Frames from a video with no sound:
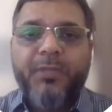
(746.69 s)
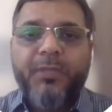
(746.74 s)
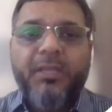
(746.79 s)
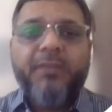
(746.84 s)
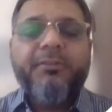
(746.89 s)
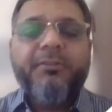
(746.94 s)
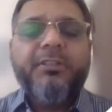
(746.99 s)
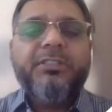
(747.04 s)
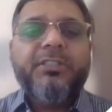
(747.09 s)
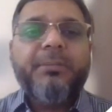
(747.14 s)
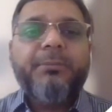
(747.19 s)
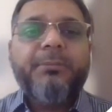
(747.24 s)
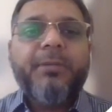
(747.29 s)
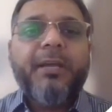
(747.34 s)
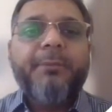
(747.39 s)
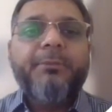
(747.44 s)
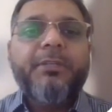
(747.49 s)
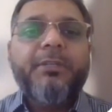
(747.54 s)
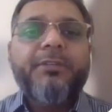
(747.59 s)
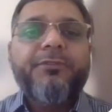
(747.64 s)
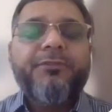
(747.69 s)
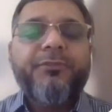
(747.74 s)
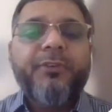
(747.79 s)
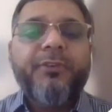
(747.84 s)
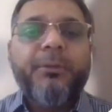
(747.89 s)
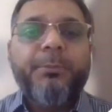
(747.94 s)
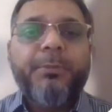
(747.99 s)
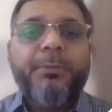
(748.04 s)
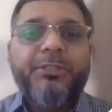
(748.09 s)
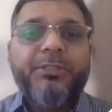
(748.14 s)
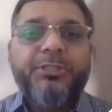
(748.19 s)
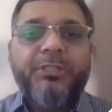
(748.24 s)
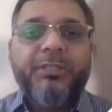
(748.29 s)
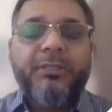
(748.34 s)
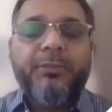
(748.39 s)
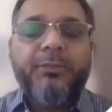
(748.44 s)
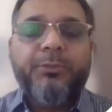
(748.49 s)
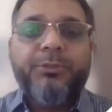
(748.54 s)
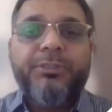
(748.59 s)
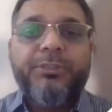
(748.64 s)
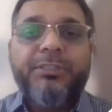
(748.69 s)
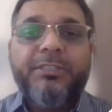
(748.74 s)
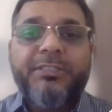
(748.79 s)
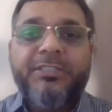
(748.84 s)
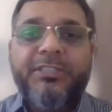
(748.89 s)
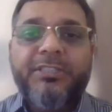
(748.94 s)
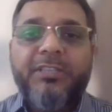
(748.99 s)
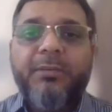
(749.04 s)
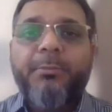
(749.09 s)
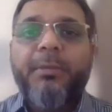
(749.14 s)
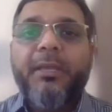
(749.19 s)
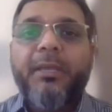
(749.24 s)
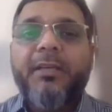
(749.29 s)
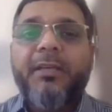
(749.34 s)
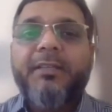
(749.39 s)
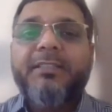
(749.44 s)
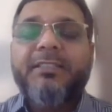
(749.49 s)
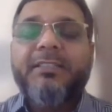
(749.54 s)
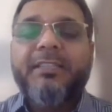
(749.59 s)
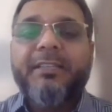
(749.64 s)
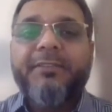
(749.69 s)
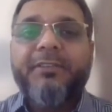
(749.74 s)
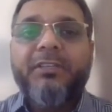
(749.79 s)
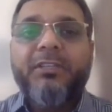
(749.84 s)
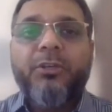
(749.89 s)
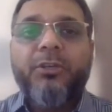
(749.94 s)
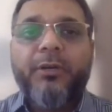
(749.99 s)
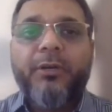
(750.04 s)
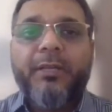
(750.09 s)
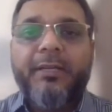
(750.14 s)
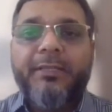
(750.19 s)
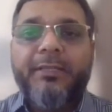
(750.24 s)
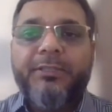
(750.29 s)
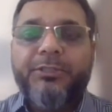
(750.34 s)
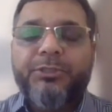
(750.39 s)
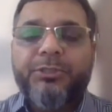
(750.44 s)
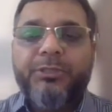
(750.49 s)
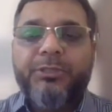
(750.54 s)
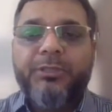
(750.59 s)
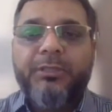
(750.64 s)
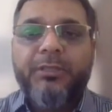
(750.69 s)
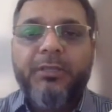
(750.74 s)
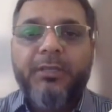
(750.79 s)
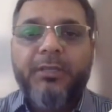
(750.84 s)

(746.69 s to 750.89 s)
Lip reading: Even sometimes if one person who is a decision maker is leaving the organization,